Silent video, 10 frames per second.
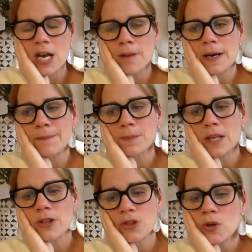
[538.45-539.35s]
But
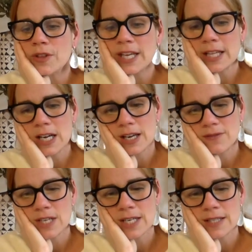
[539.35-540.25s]
the third thing that I have
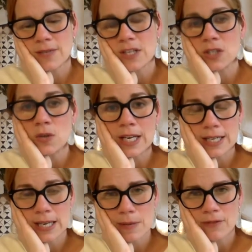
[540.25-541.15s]
done is if I do get an
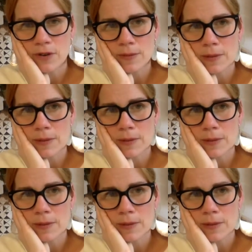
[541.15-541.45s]
email from them,